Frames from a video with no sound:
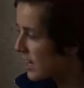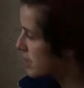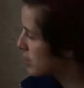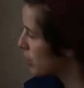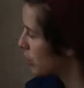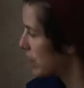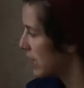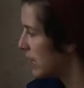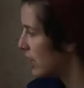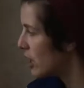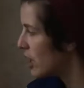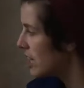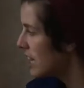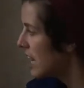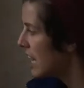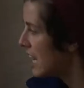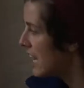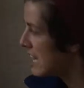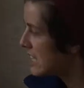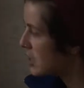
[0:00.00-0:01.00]
So here,
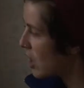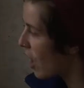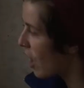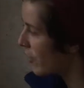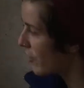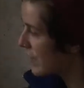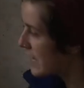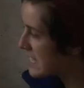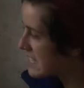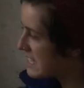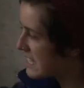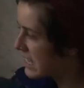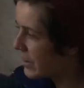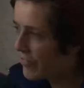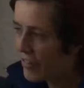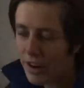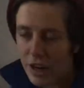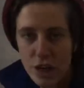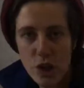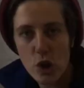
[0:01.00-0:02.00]
it's obviously
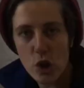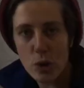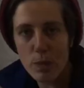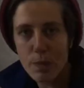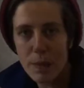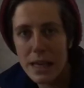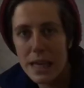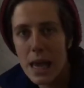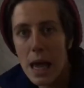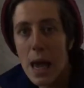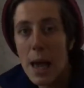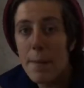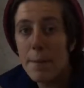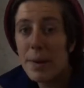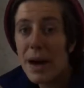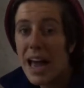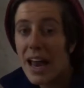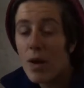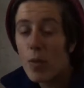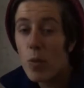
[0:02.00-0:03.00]
very goopy,
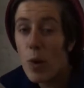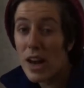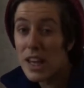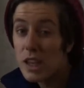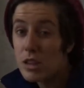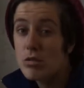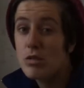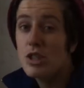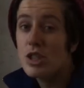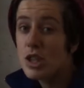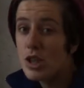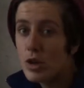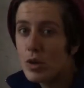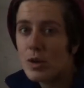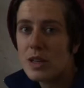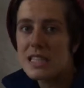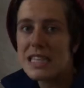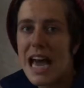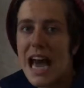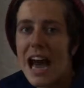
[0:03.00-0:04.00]
but what you do
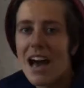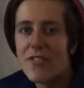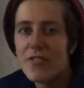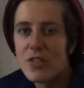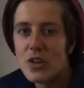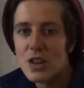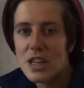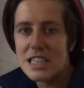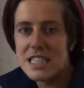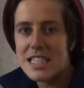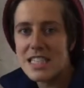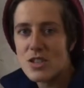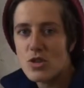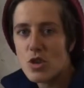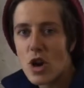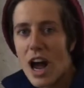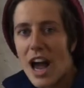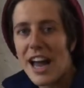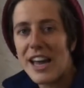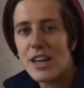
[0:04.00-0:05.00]
is after this is
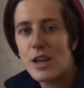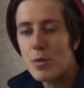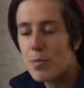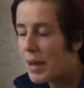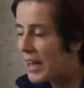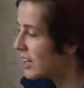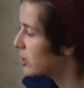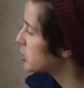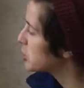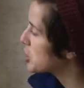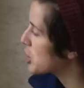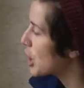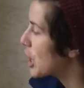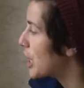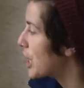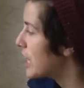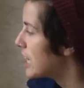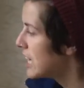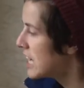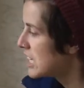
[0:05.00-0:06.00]
dry, you make
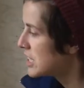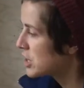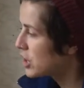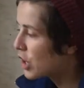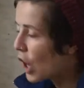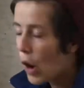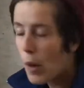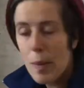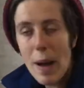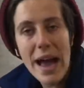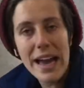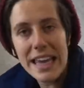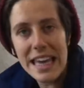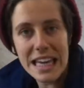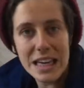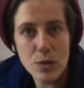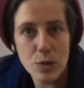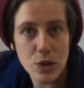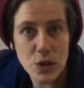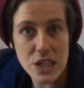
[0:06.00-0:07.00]
sure to go
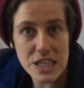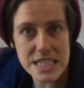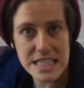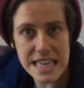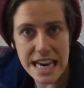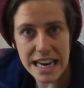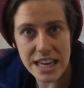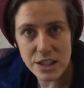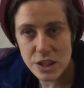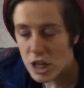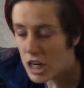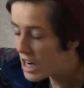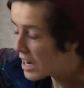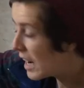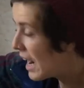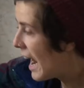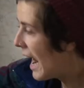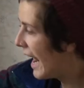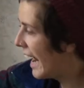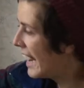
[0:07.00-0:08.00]
back in with a
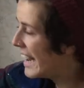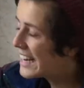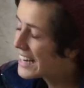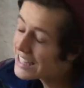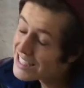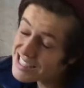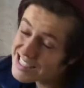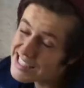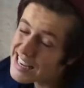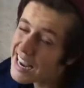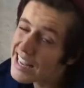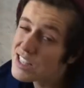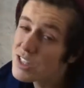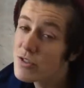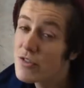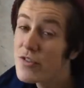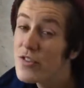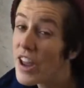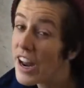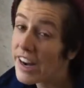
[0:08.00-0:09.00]
sander, and it
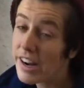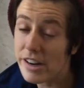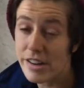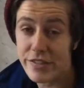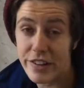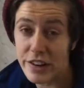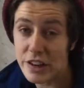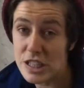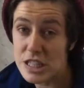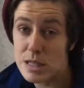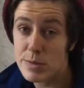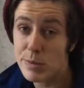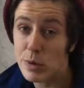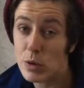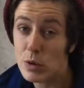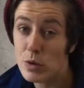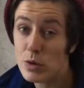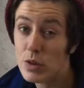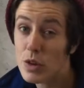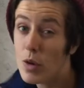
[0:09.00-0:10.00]
stands very, very
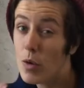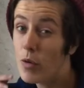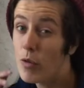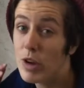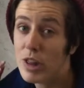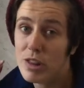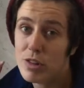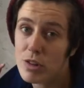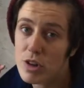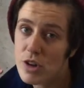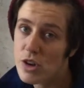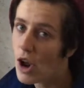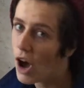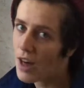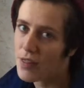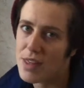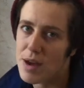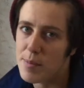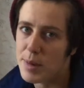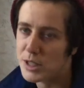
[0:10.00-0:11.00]
smooth with
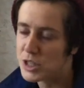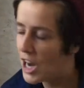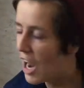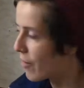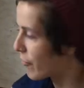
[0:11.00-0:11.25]
not that much